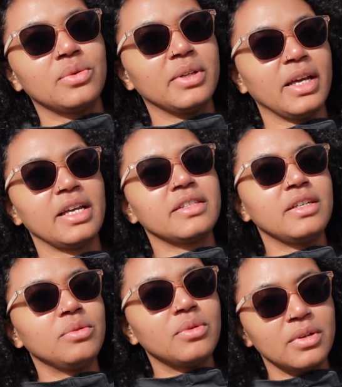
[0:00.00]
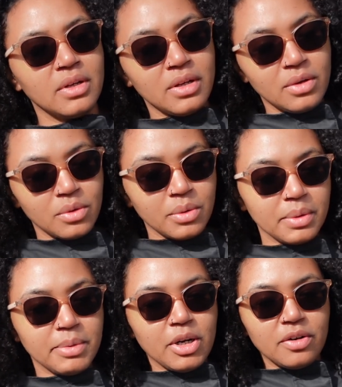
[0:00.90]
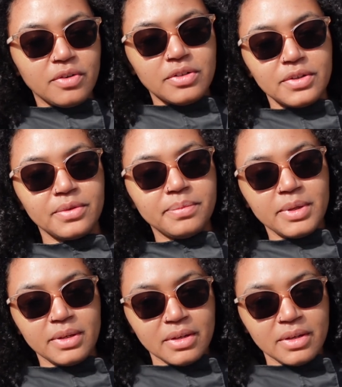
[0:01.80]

2018 when we bought our first home.